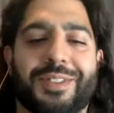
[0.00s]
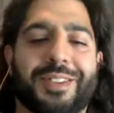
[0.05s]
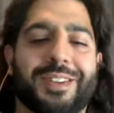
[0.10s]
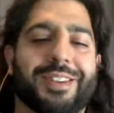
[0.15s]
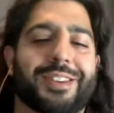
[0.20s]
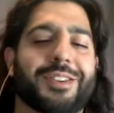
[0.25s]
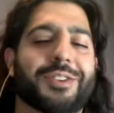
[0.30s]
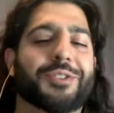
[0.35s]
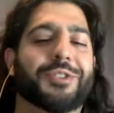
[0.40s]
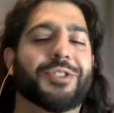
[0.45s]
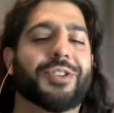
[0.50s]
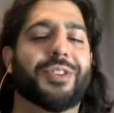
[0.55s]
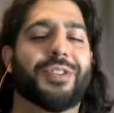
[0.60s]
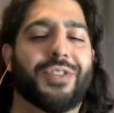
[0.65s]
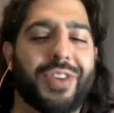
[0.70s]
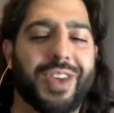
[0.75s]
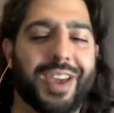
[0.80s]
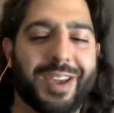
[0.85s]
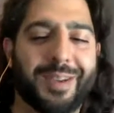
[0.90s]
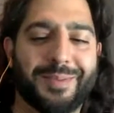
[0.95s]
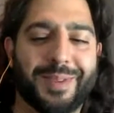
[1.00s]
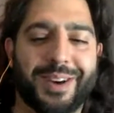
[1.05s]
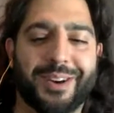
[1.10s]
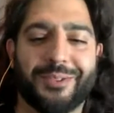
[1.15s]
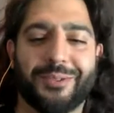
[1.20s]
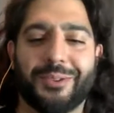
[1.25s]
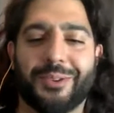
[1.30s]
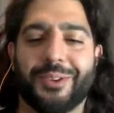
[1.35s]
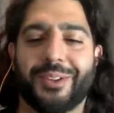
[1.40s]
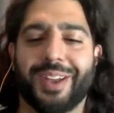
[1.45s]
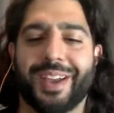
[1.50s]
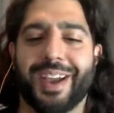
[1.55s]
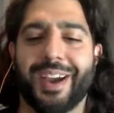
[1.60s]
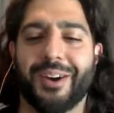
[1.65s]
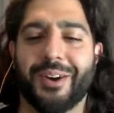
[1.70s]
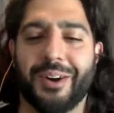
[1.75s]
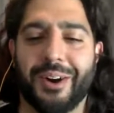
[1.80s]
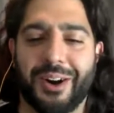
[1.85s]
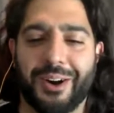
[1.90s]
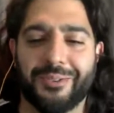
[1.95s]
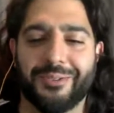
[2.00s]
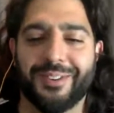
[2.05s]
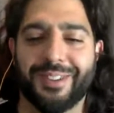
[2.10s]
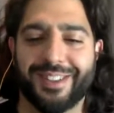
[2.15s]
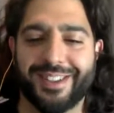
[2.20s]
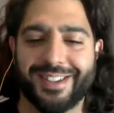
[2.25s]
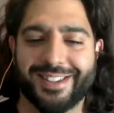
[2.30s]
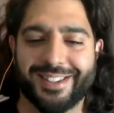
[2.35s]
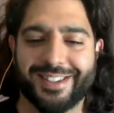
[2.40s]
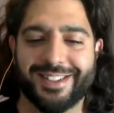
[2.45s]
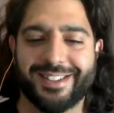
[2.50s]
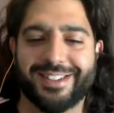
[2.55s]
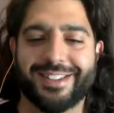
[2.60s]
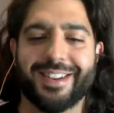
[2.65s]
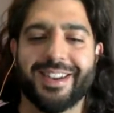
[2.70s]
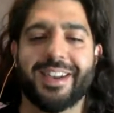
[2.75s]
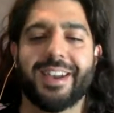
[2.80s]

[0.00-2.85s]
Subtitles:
you should think about rolling out odd releases.